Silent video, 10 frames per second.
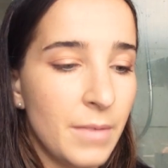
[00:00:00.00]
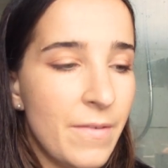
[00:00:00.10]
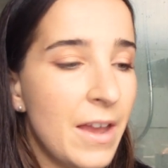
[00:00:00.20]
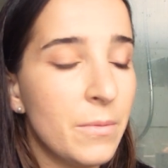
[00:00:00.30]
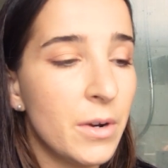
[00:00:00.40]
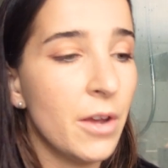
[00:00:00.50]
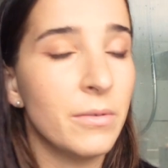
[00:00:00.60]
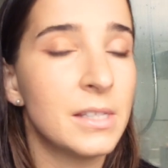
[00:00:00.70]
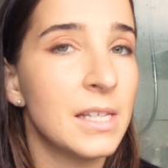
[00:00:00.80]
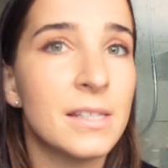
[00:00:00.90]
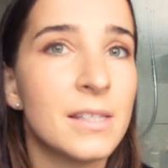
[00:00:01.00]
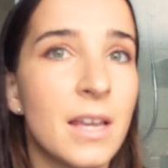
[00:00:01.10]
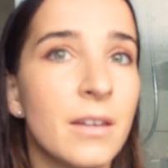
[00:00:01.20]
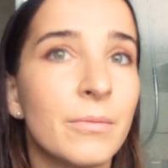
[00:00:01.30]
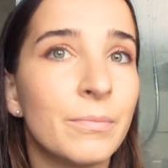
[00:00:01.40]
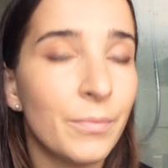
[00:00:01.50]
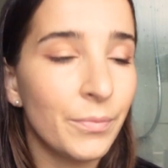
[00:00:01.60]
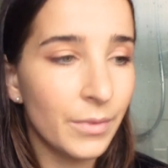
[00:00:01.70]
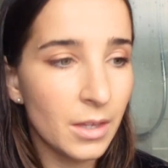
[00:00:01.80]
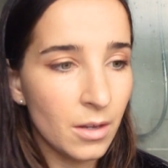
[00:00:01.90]
if anyone notices, then
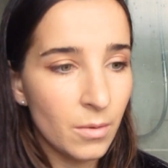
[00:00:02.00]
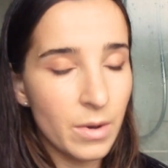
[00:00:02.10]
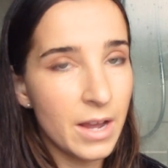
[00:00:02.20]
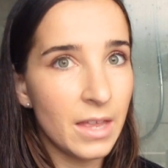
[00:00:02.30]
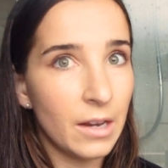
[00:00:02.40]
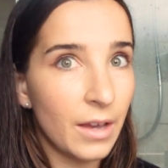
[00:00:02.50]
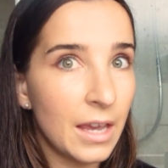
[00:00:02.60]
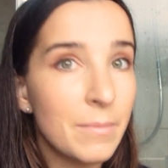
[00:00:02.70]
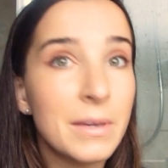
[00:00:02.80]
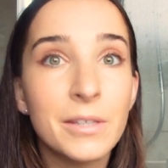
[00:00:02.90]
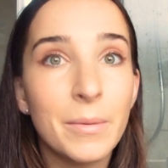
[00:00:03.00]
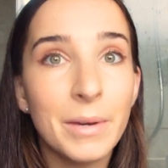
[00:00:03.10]
why are they looking at me so